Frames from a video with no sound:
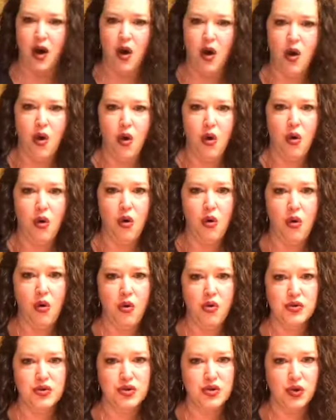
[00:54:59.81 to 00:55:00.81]

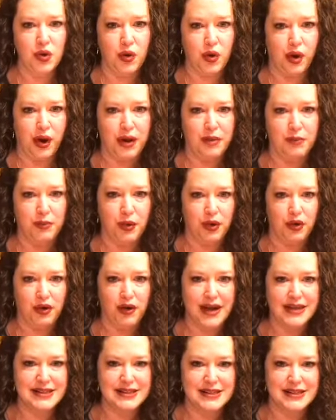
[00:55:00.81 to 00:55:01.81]
whole story
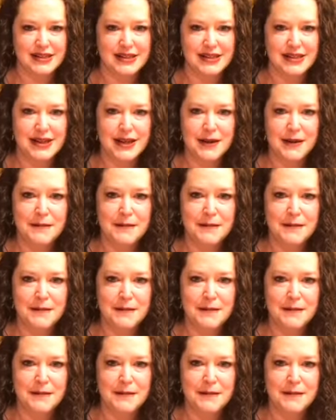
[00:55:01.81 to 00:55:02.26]
progresses.